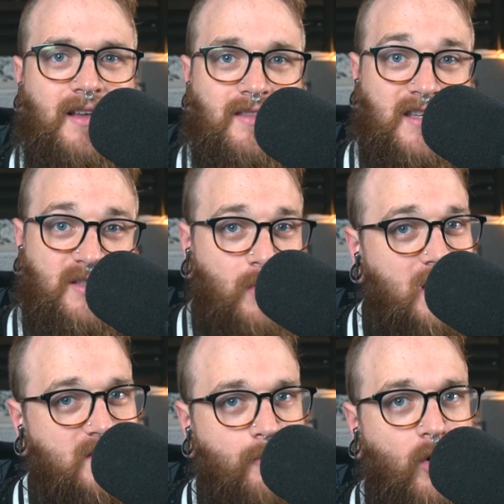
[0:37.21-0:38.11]
This
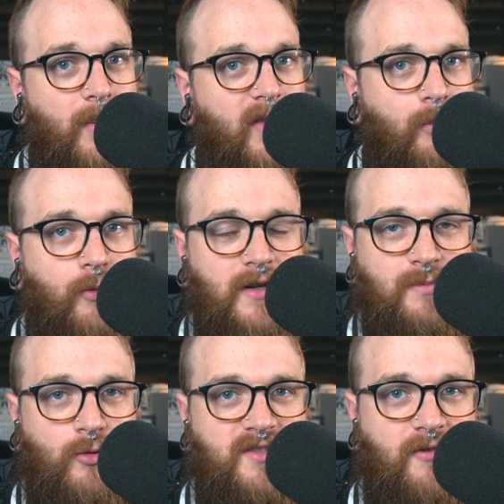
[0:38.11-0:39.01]
week is more about the
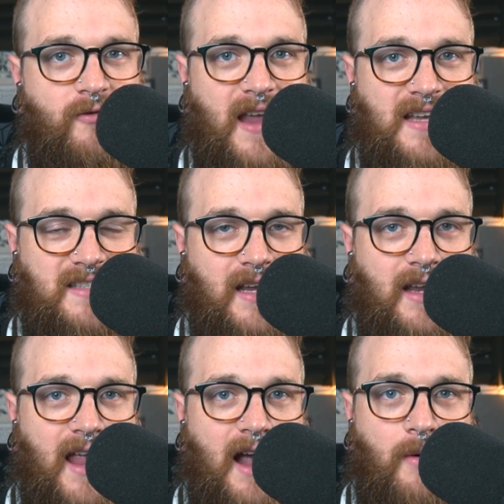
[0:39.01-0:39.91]
principles of phasing
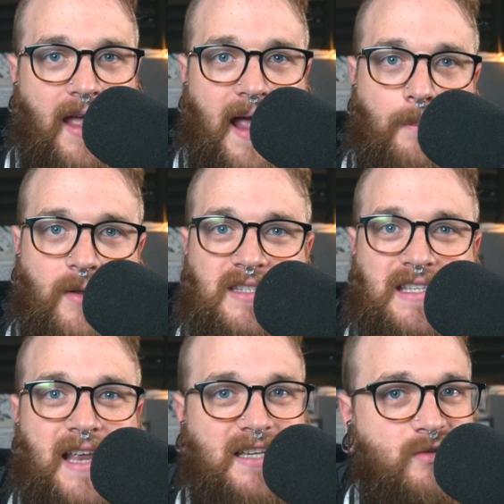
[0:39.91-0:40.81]
and how it
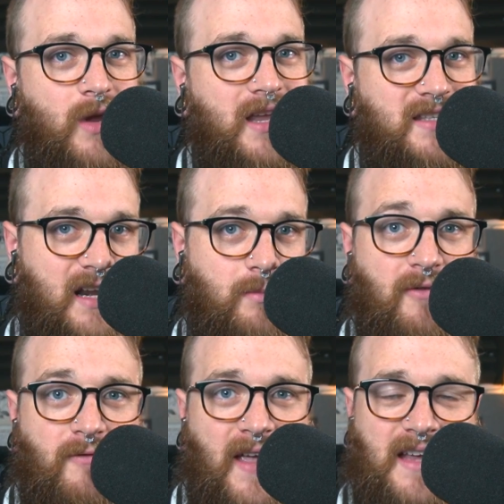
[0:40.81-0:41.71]
happens. Next week is going to be
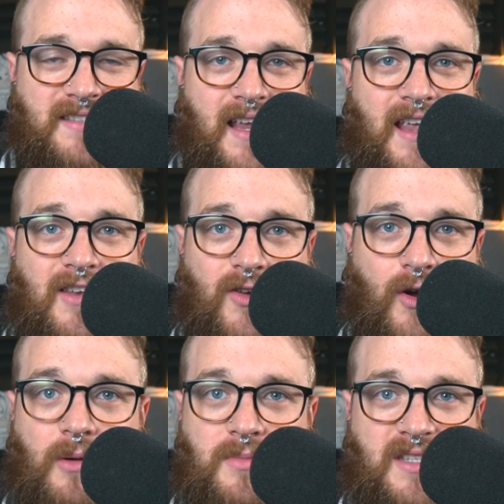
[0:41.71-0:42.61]
phasing in
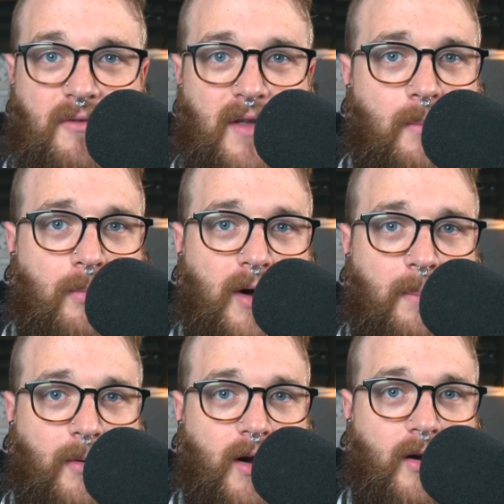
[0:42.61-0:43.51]
terms of
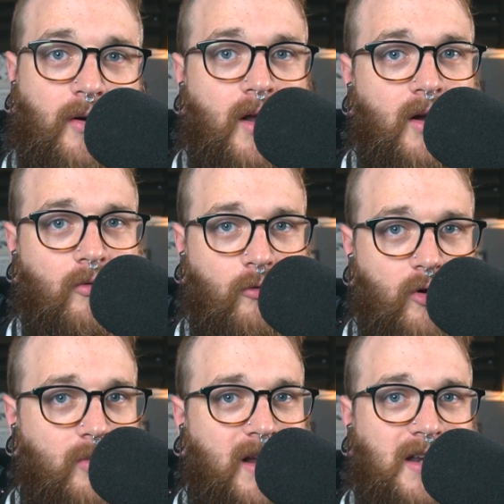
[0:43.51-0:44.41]
improper
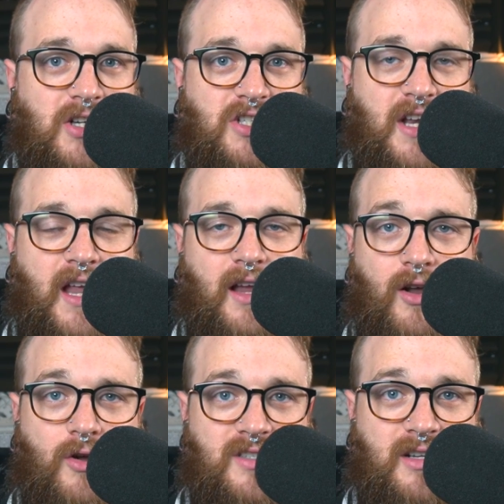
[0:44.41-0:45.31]
room conditioning,
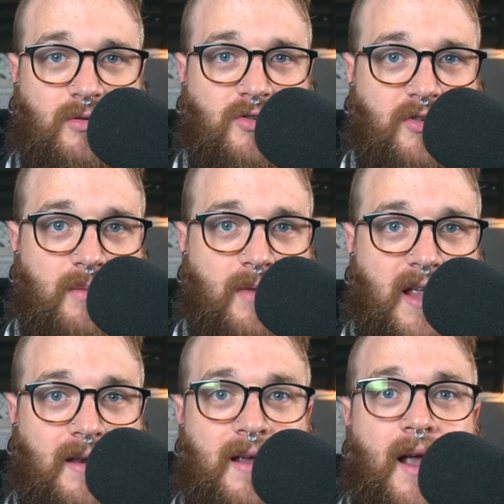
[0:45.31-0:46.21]
acoustical
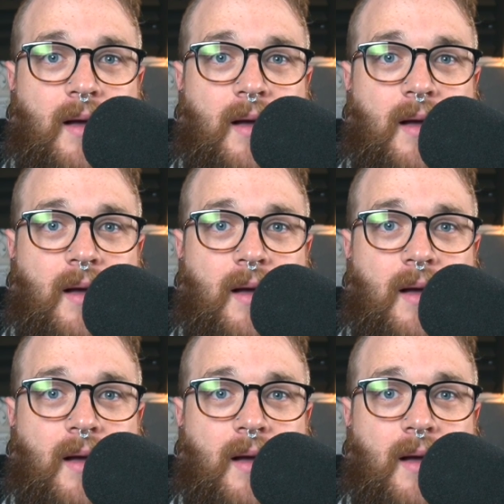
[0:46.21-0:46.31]
treatment.